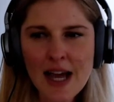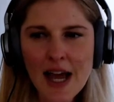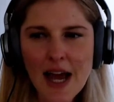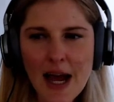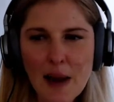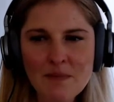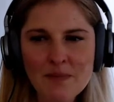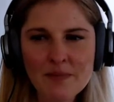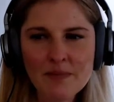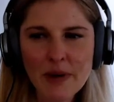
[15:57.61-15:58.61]

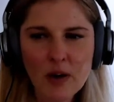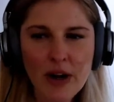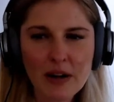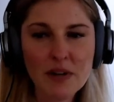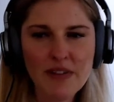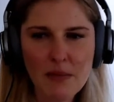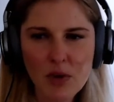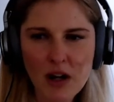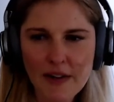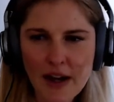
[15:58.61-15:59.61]
but correct me if I'm
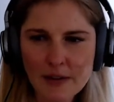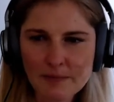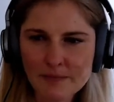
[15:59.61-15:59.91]
wrong there.